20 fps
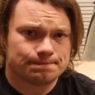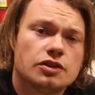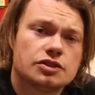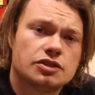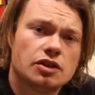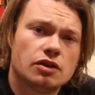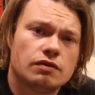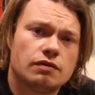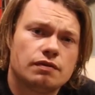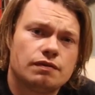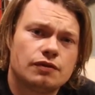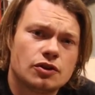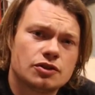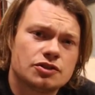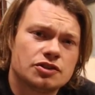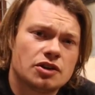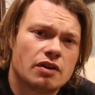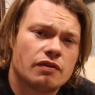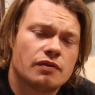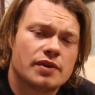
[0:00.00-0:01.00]
So
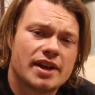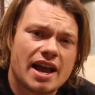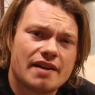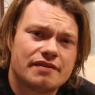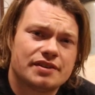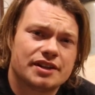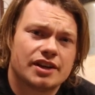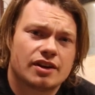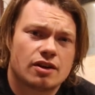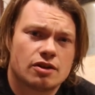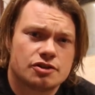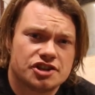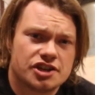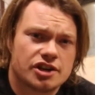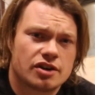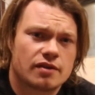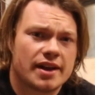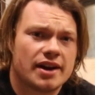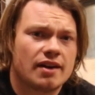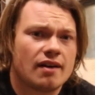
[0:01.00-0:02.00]
first off, we have to get our
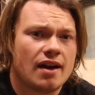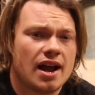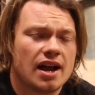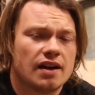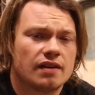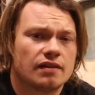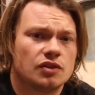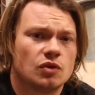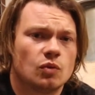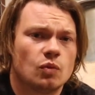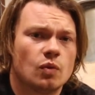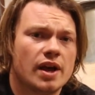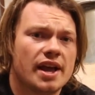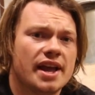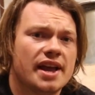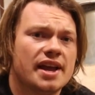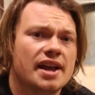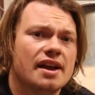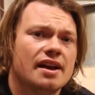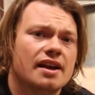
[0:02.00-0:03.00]
generator out of the
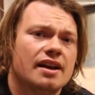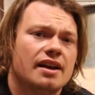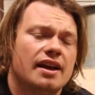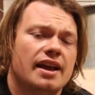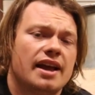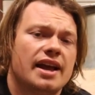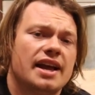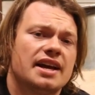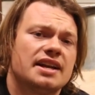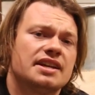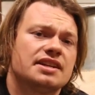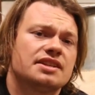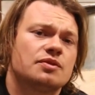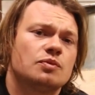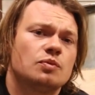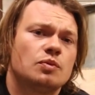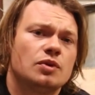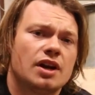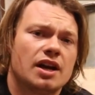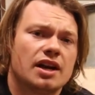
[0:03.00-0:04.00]
way, and
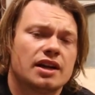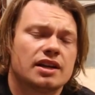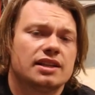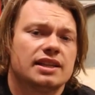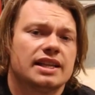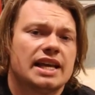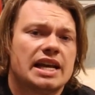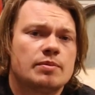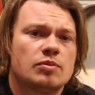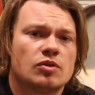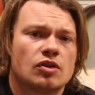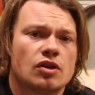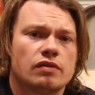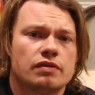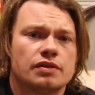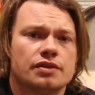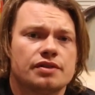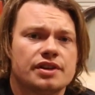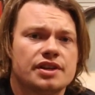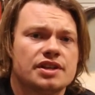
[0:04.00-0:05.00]
we're not gonna labor
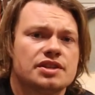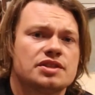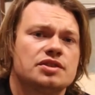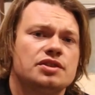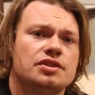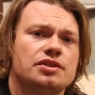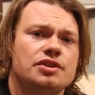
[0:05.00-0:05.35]
over this.